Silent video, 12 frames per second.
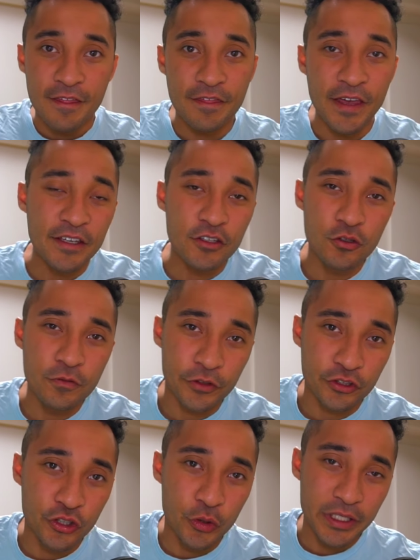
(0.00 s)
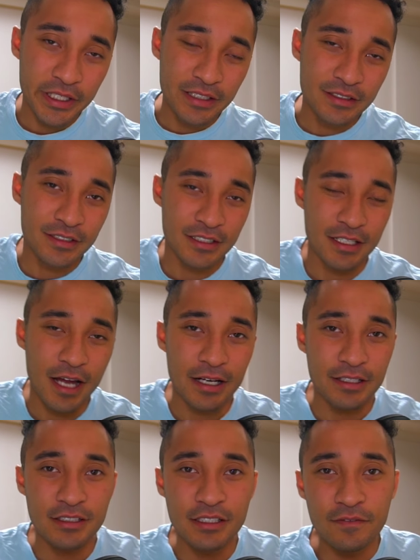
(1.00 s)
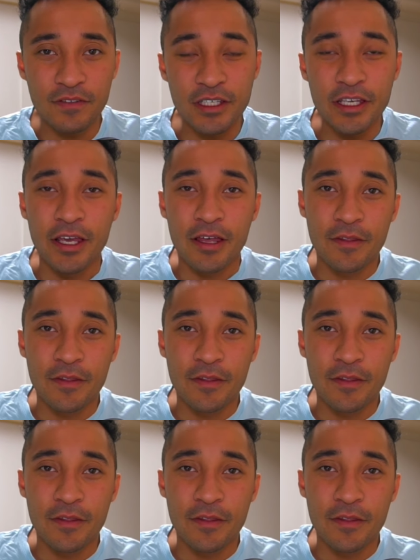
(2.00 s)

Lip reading: Thank you for tuning in to Tanaka TV,